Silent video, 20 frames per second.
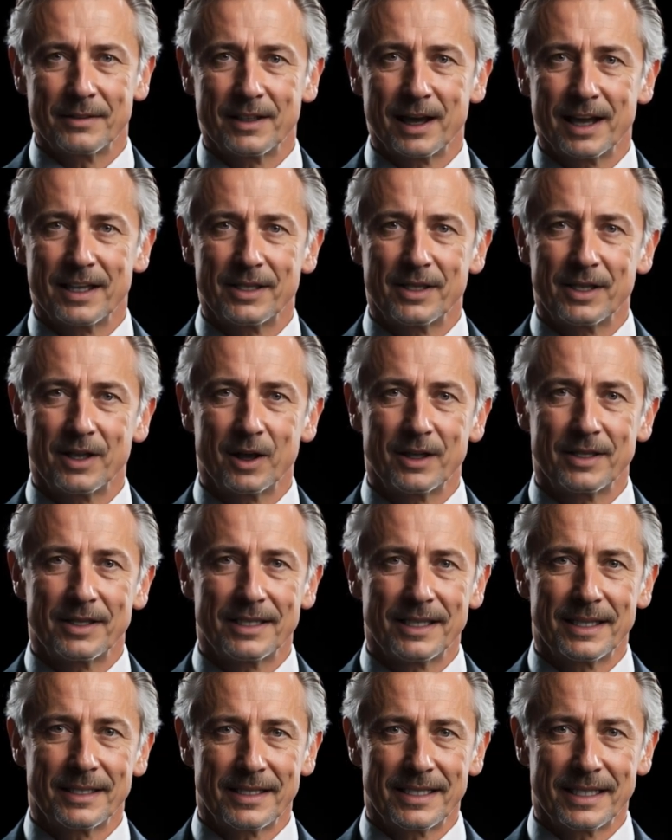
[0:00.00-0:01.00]
Step
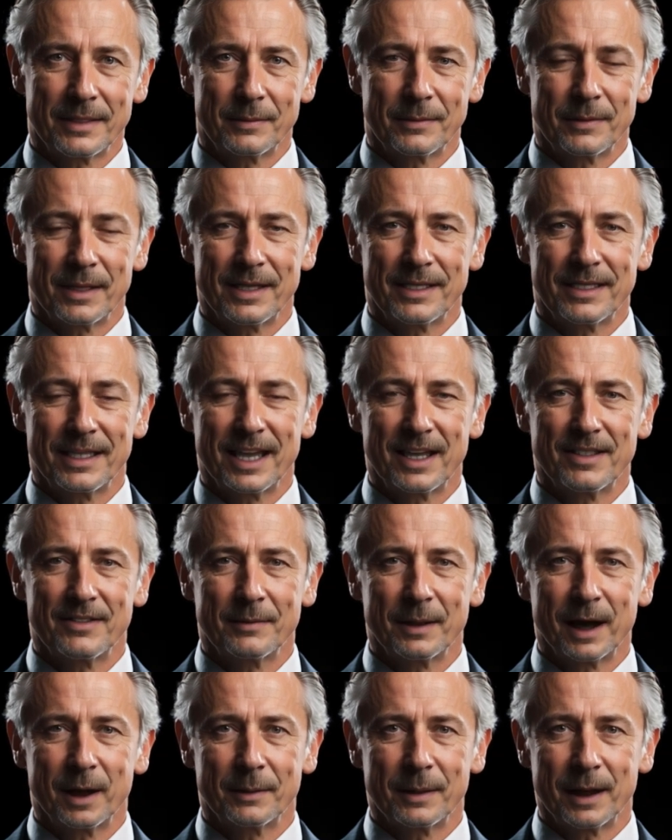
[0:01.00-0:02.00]
2. Room acoustics
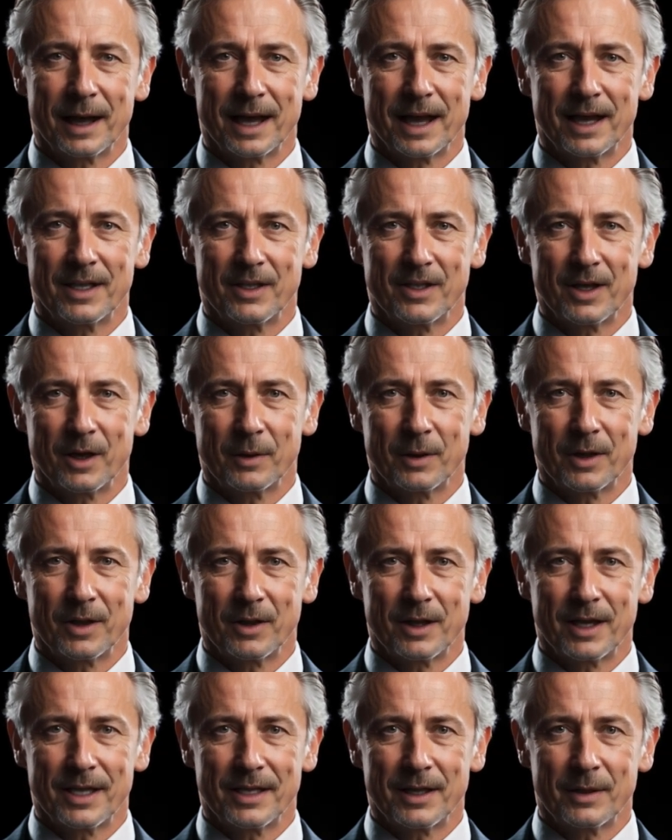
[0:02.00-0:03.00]
adjustment, a
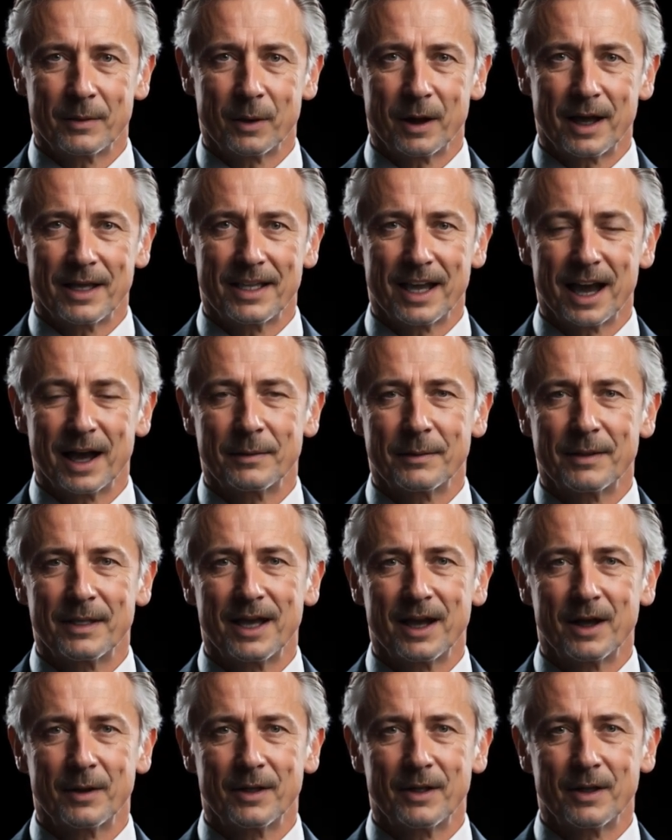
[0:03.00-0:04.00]
register-specific
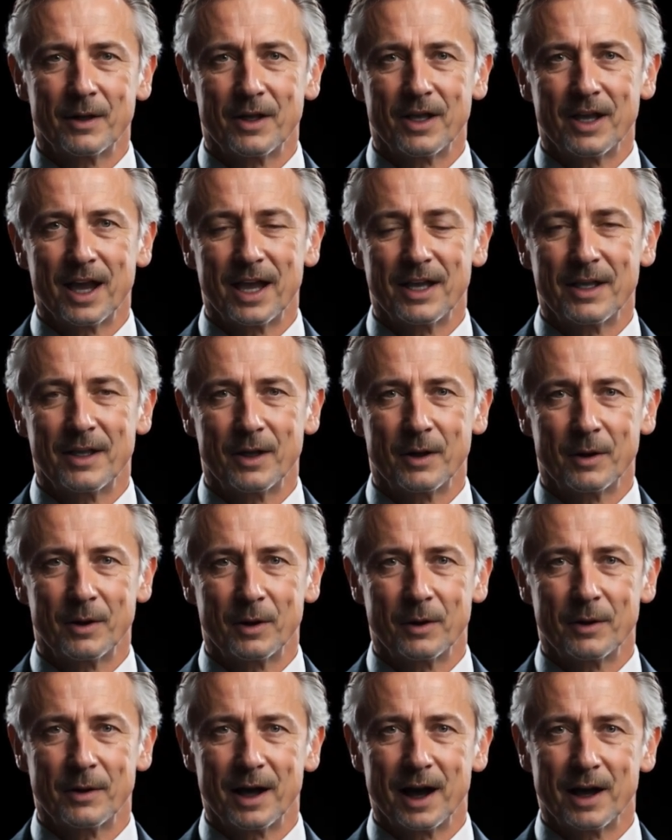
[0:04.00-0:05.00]
approach.
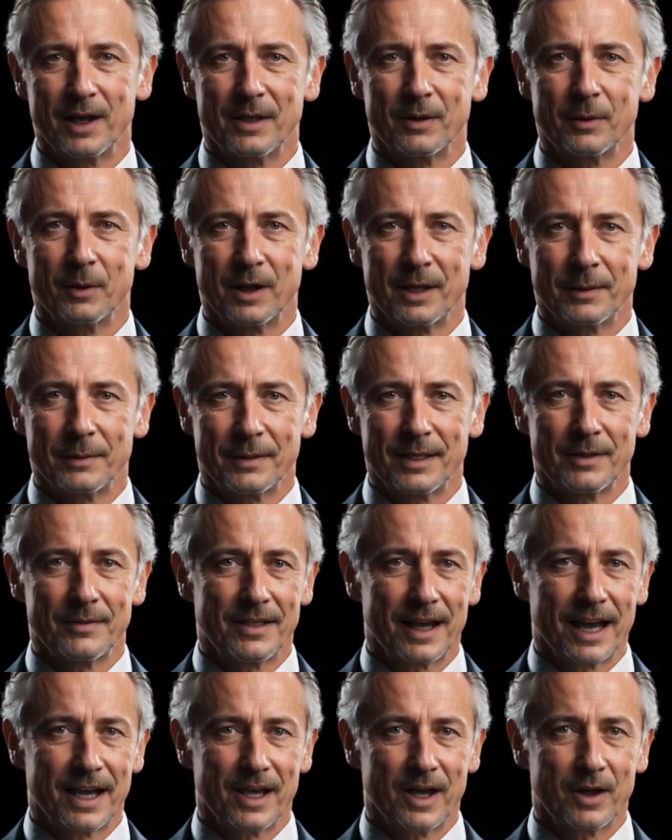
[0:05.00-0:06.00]
Central to this
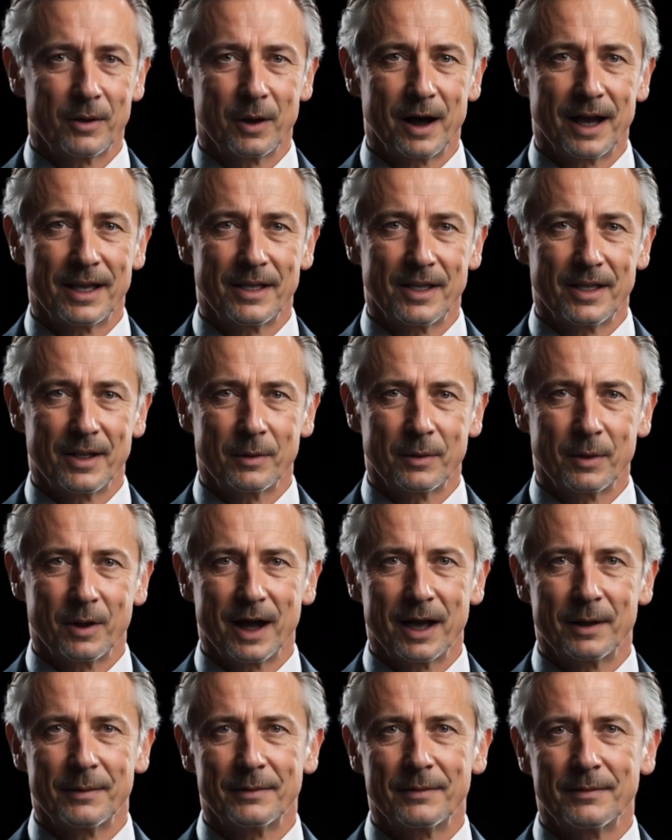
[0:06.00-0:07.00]
approach is the
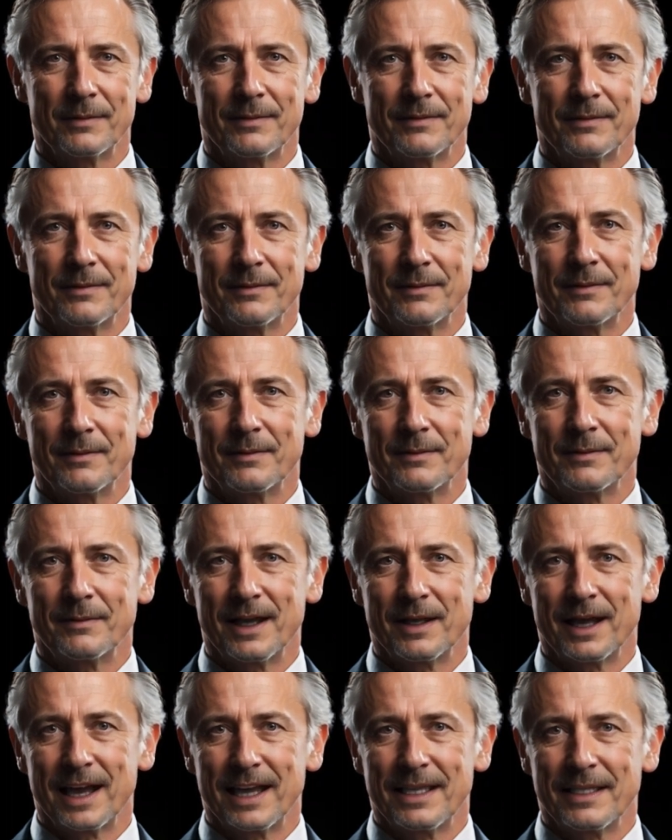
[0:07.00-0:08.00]
segmentation of the audio
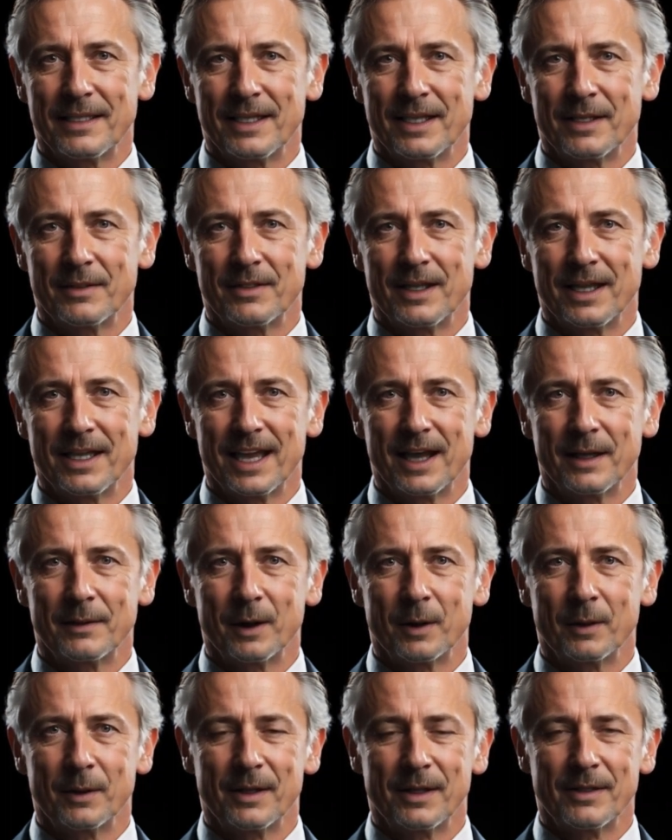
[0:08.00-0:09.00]
spectrum into distinct
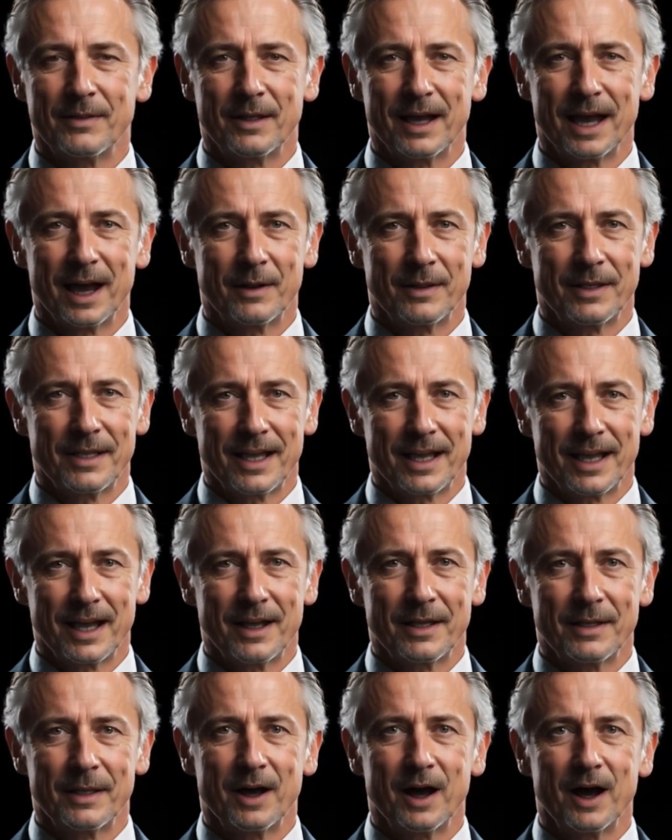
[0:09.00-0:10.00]
frequency ranges,
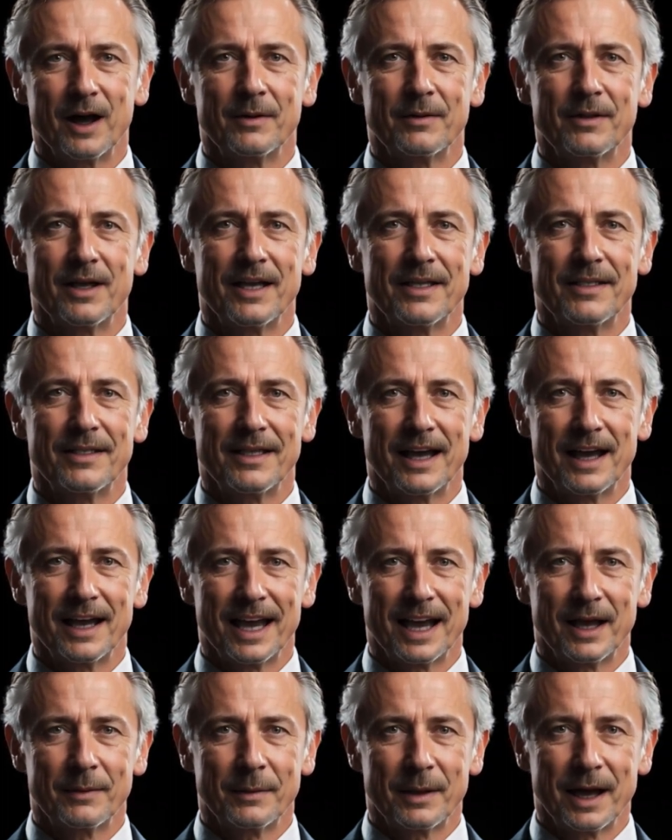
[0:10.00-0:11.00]
lows, below
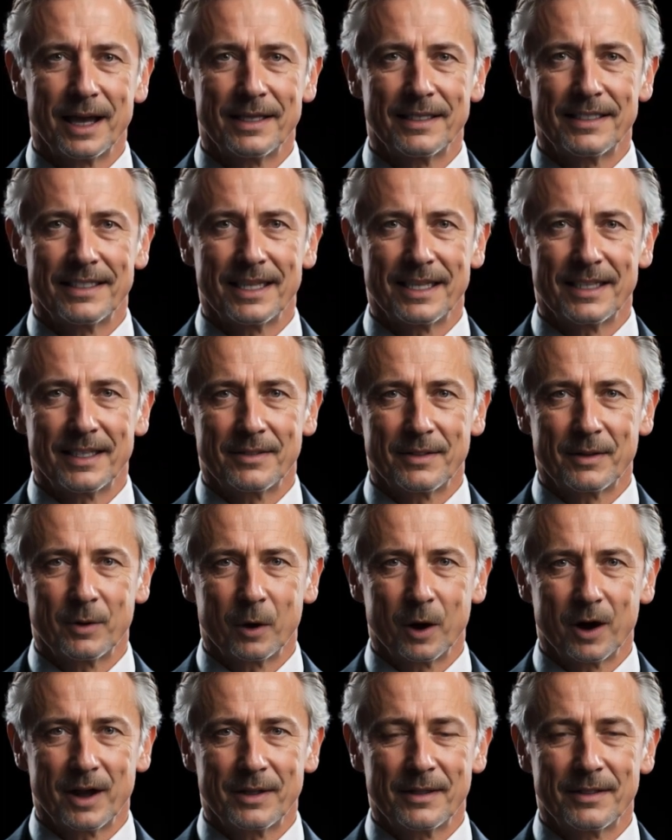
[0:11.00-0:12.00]
200 Hz,
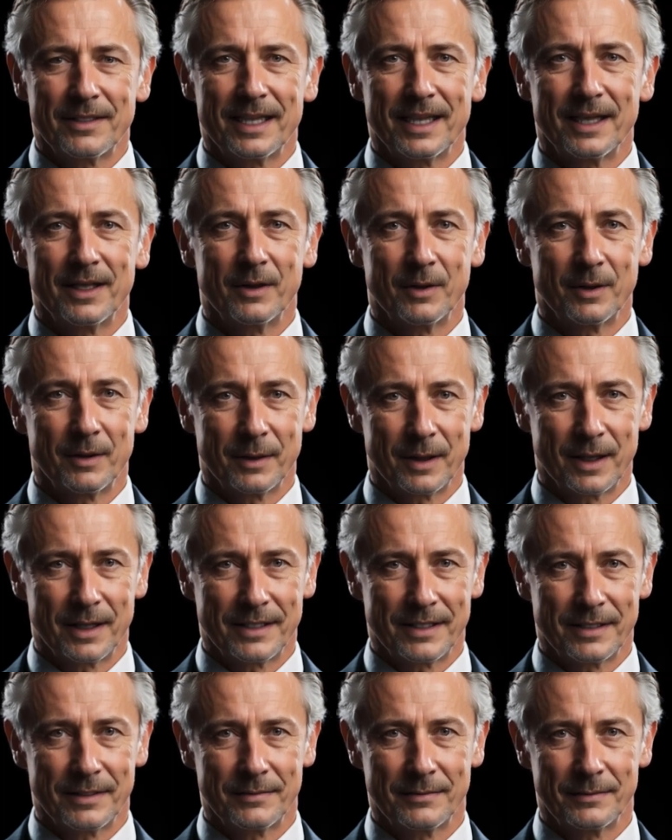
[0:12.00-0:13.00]
and highs,
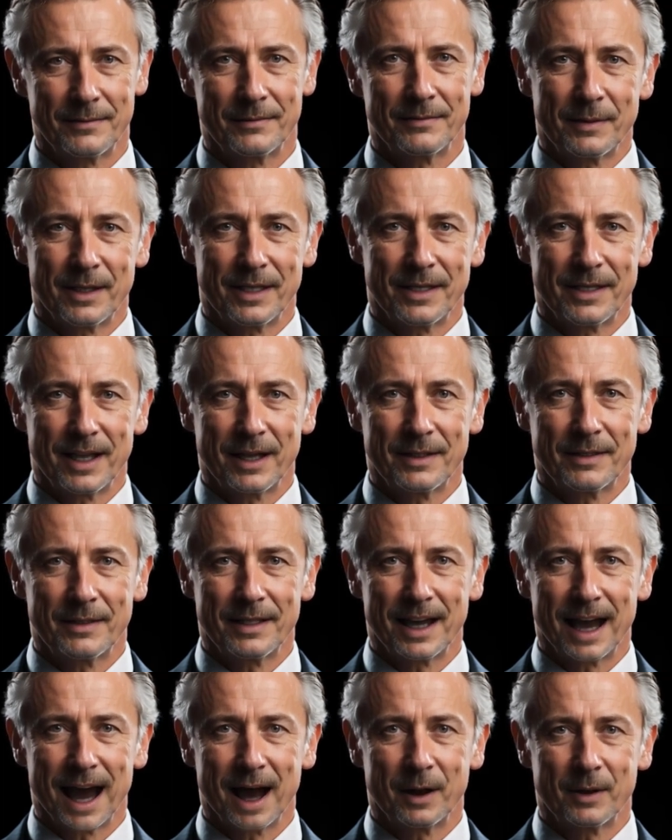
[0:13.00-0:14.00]
above 600
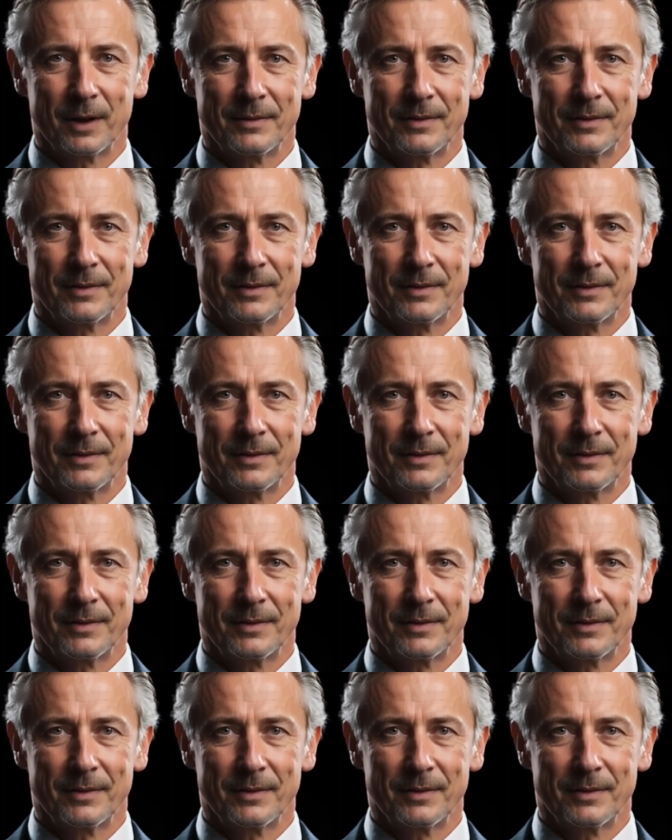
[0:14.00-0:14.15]
Hz.